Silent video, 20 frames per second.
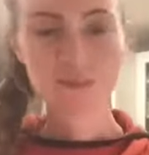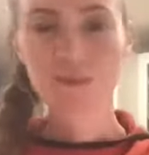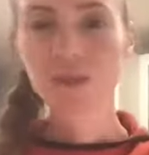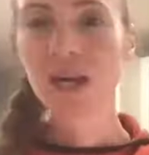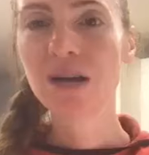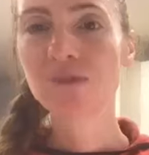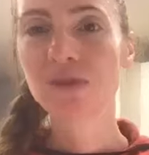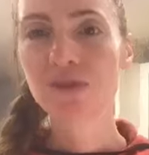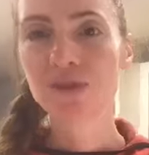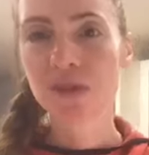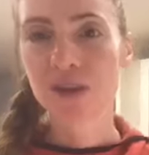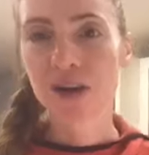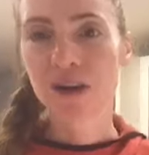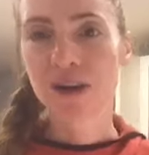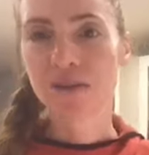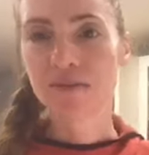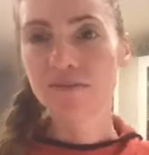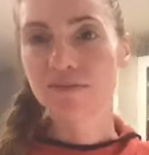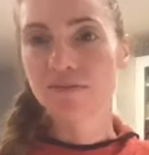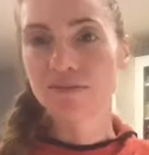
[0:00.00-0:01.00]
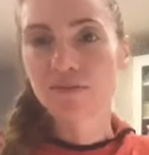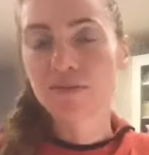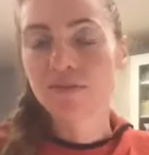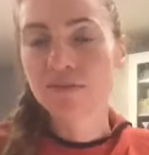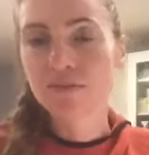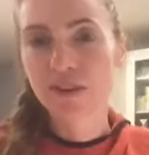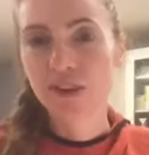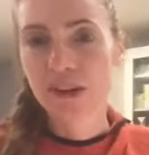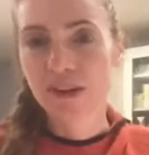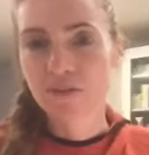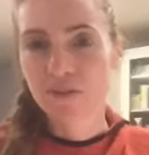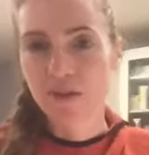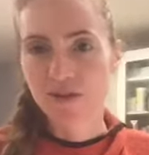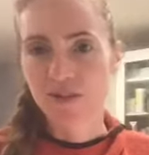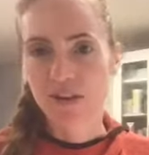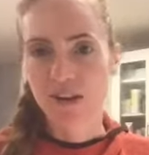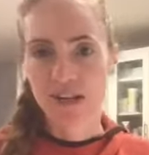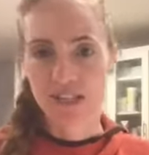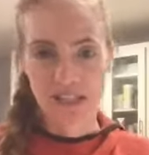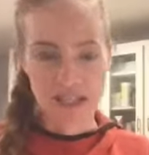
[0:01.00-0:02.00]
I'm so sorry. Forgive me
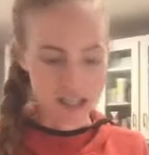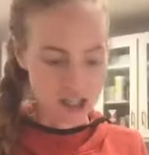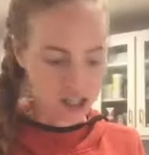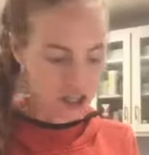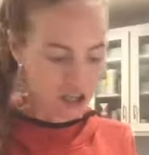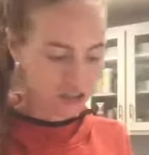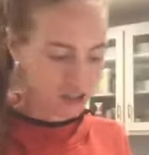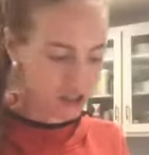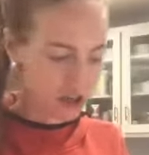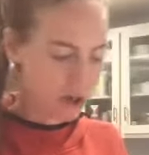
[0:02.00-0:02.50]
for not saying cheers.